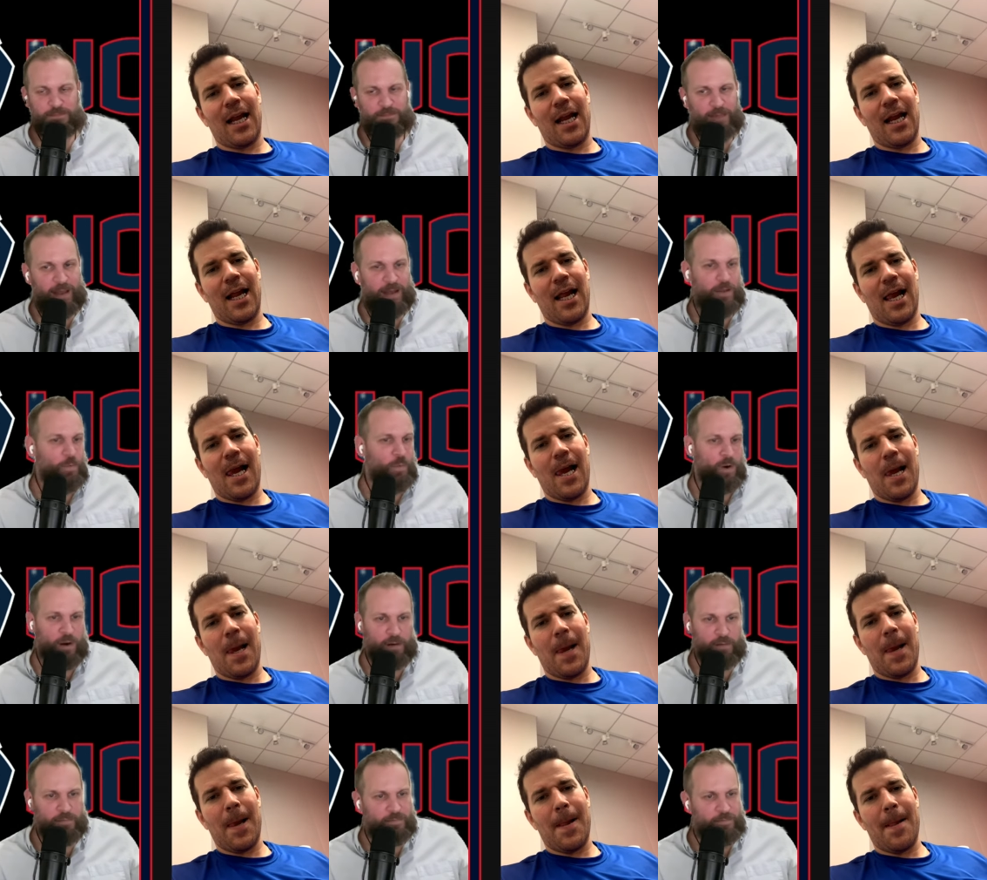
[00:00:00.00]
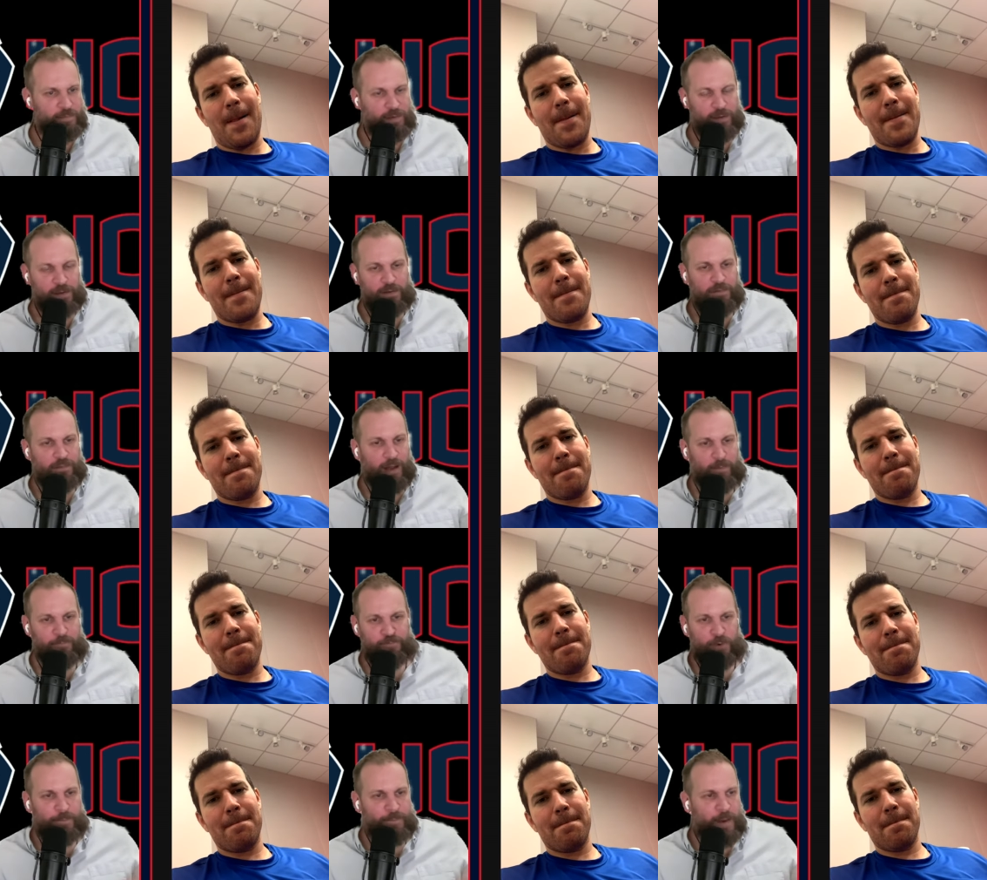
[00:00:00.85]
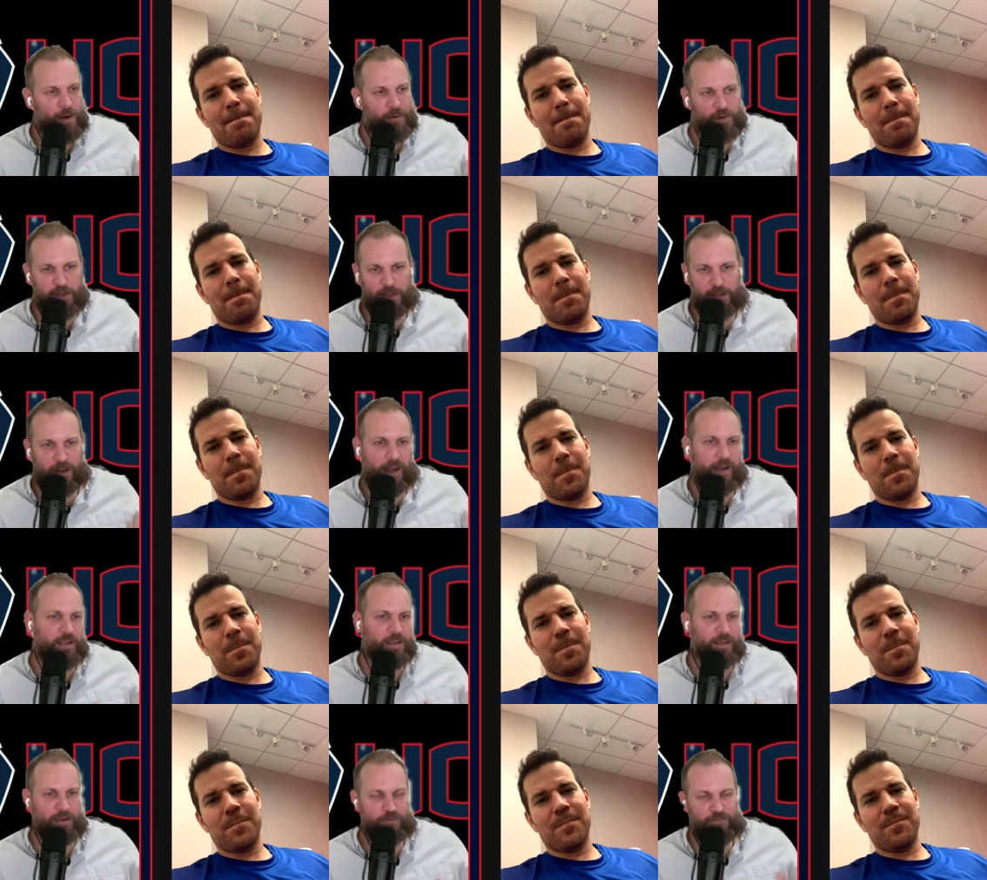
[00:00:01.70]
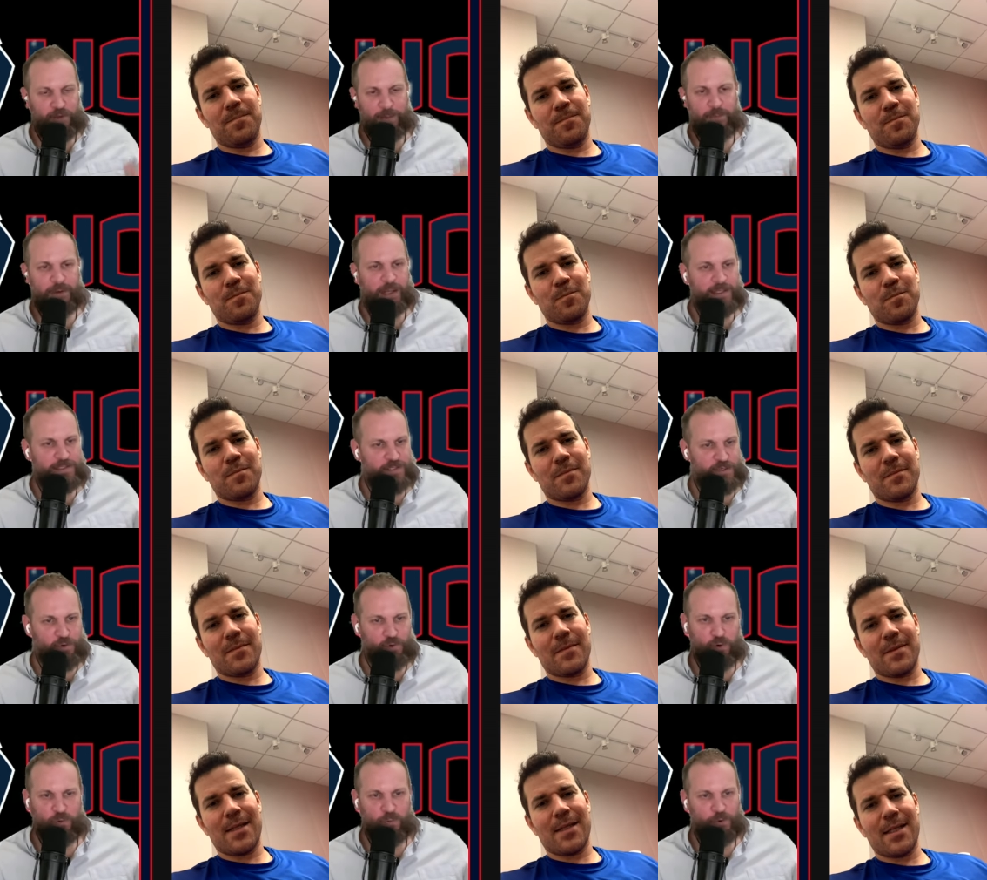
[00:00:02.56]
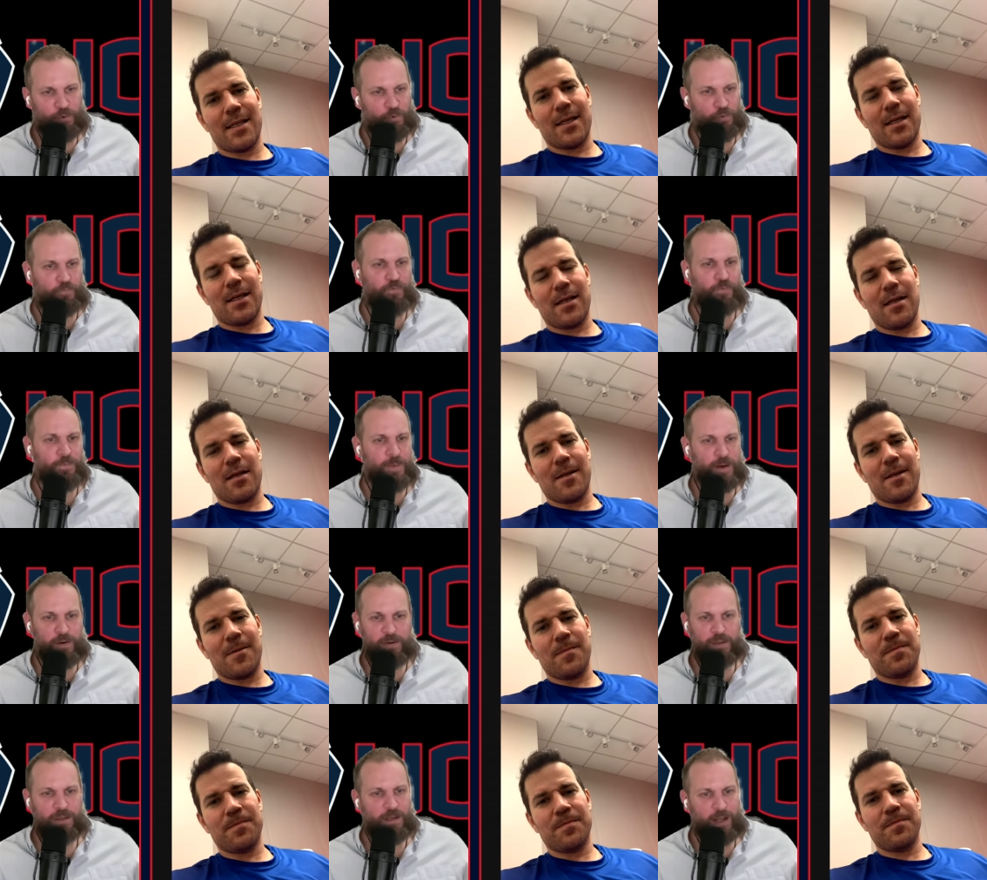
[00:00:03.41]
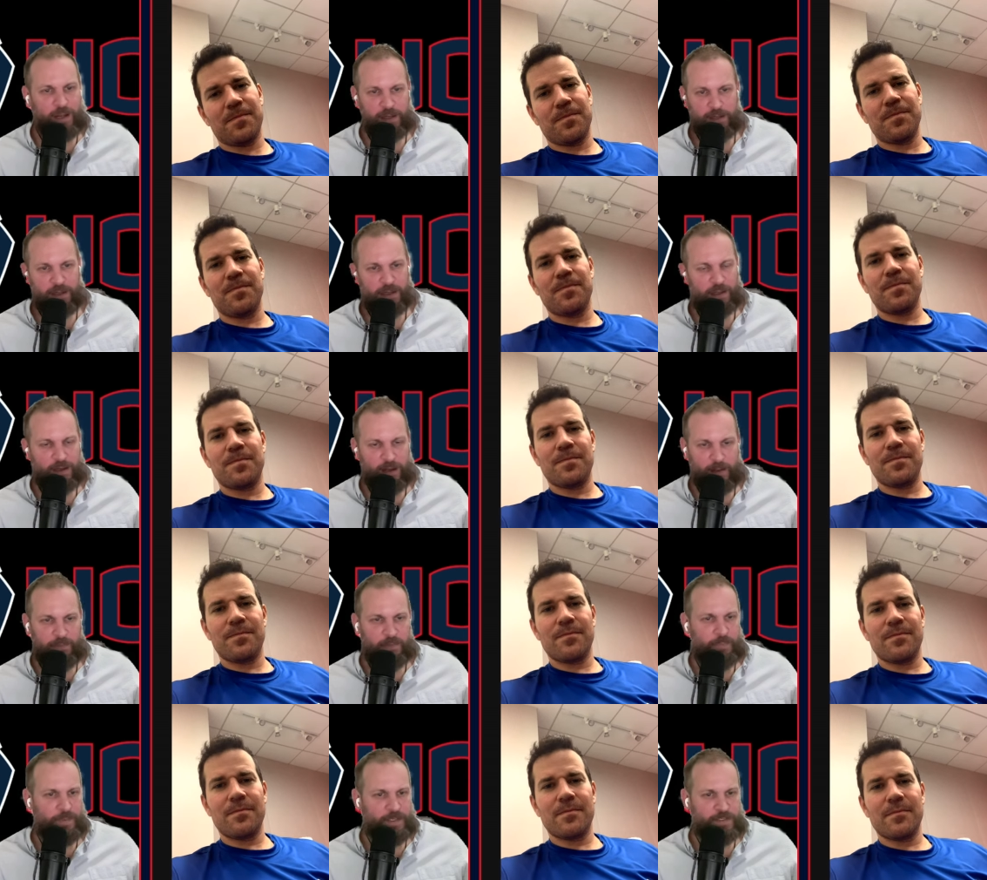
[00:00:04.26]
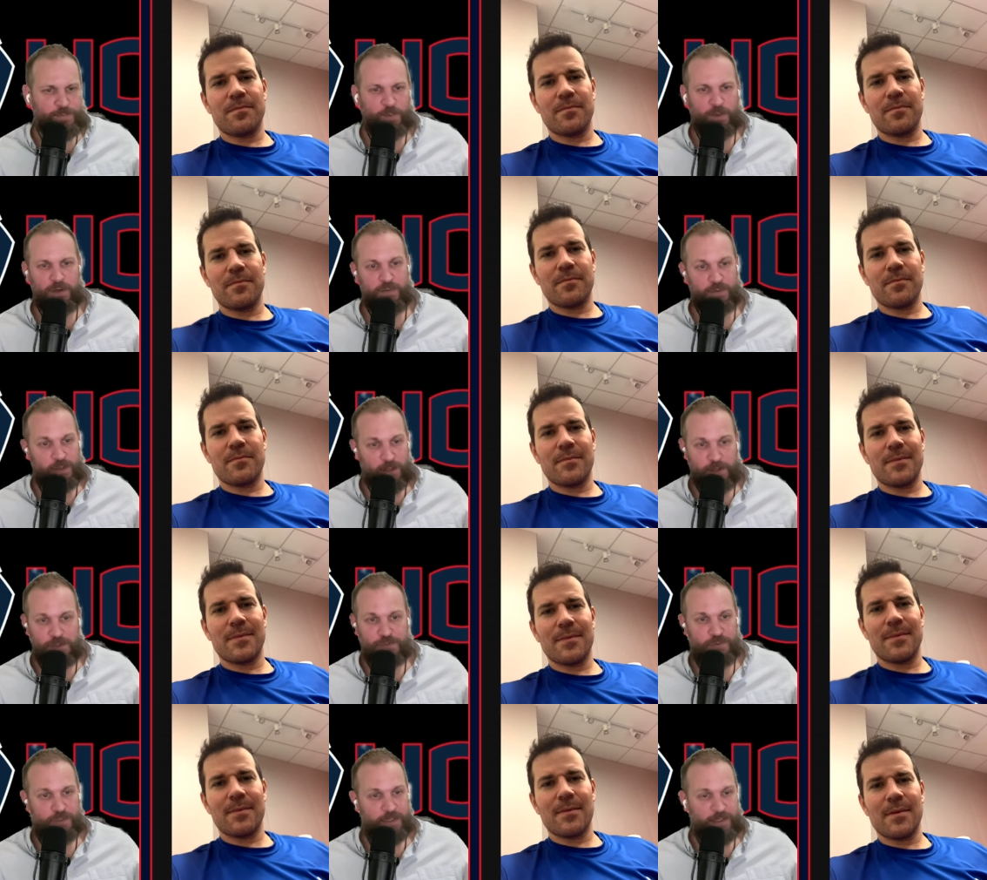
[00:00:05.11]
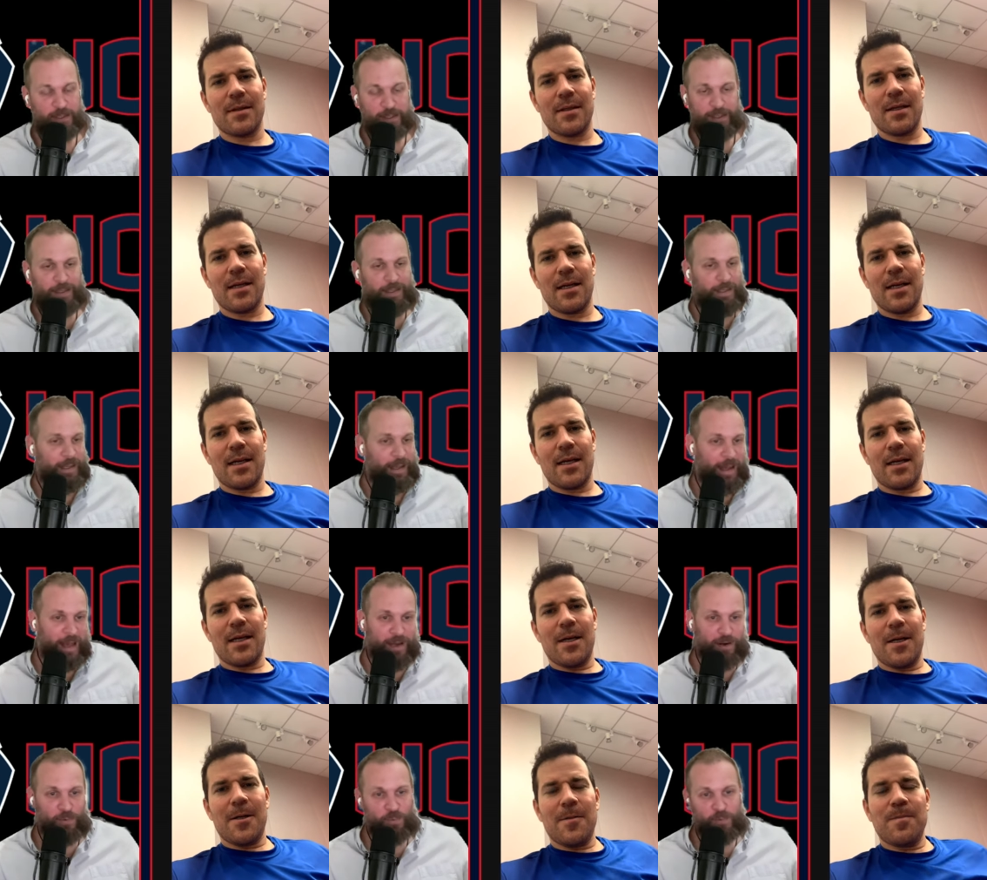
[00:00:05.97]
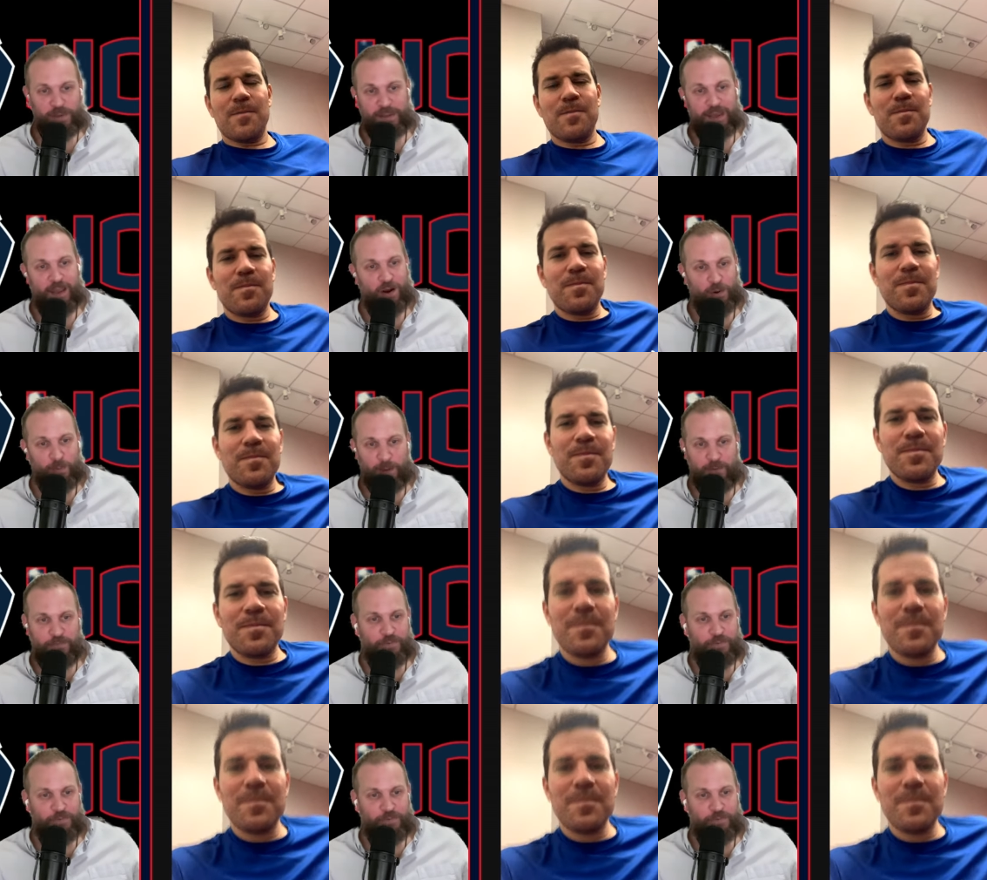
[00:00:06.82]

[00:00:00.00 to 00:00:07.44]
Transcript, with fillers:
Speaker 1: anywhere. I'm from Meriden, Connecticut. If I'm an 18 year old recruit from Meriden, Connecticut, and I'm the best player in the country, I don't really care about